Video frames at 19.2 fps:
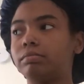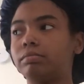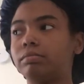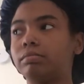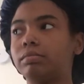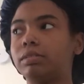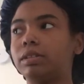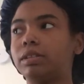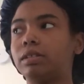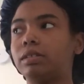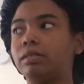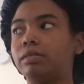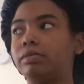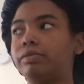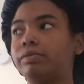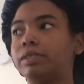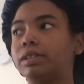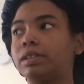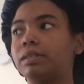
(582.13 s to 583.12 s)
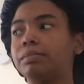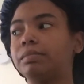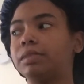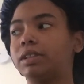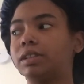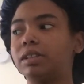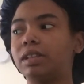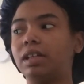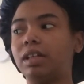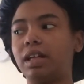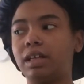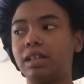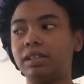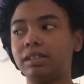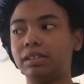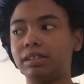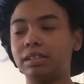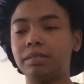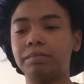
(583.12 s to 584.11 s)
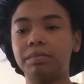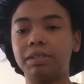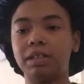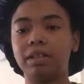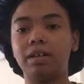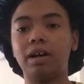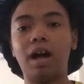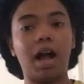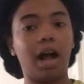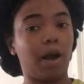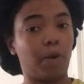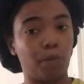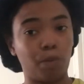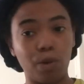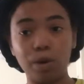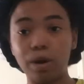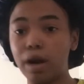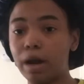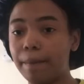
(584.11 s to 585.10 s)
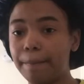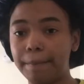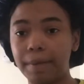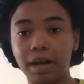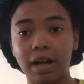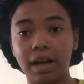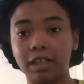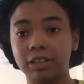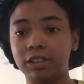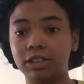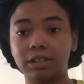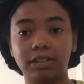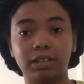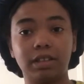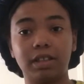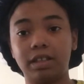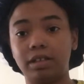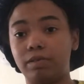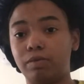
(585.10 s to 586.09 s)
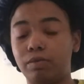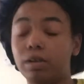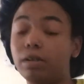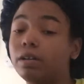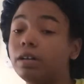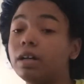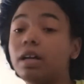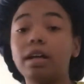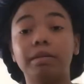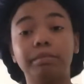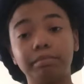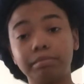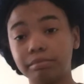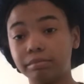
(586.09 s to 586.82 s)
so, something I woke up out. I just woke up.